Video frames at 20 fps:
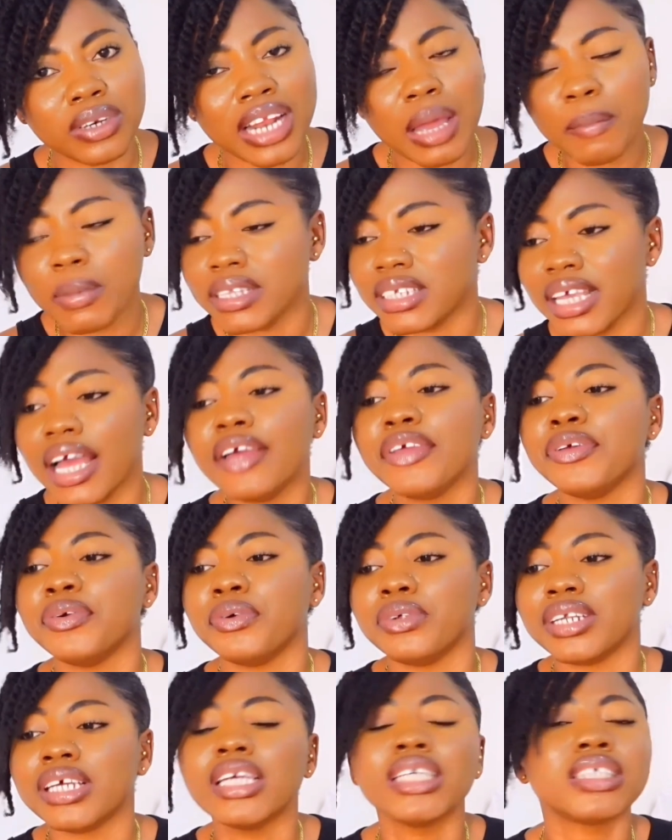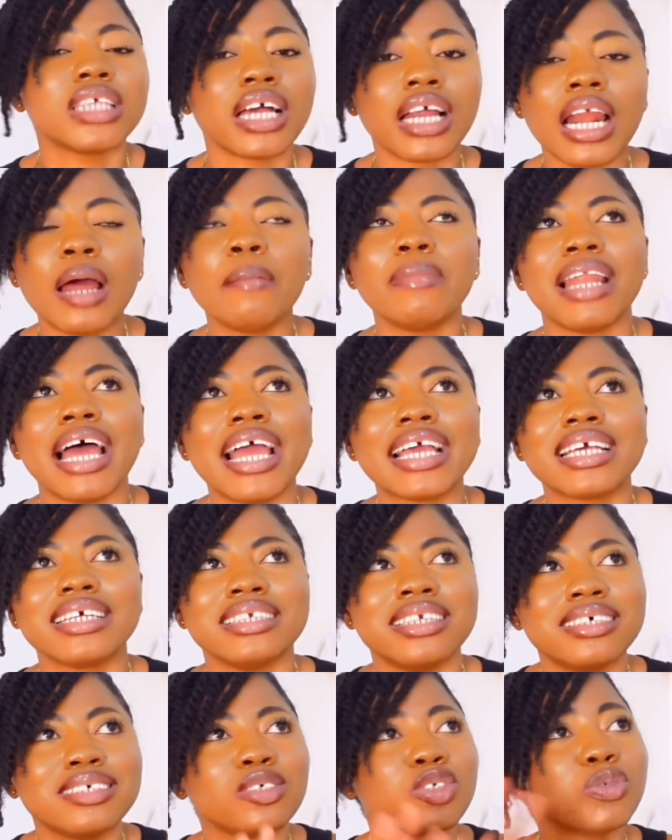Let me tell you, the Instagram, like
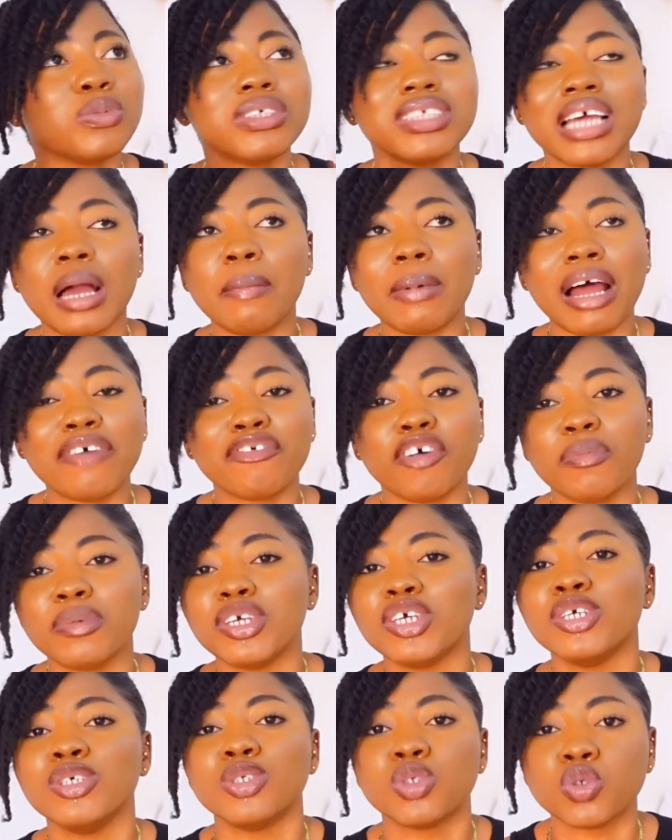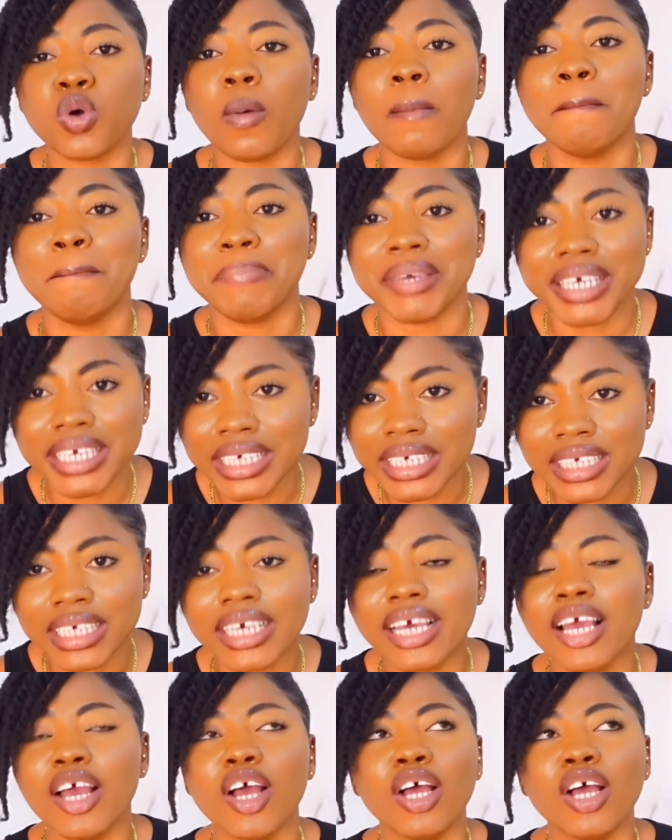the social media platform, is so big.